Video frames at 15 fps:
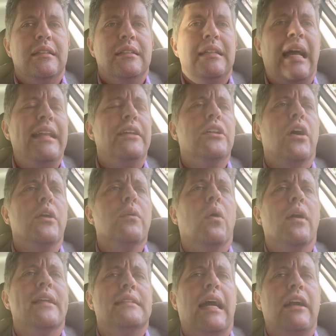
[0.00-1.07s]
How do you know he
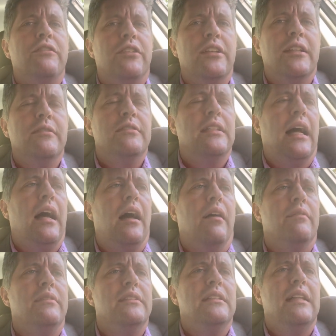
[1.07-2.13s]
won't get tired for the
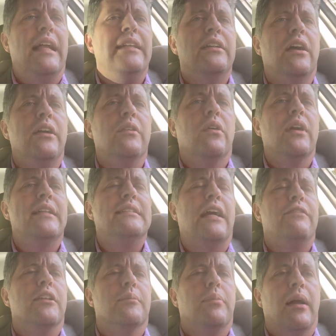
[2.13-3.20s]

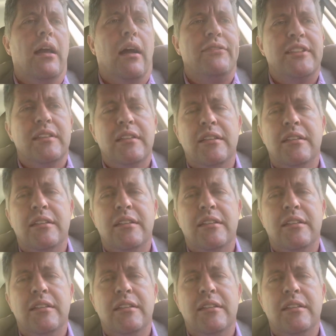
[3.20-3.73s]
playoffs?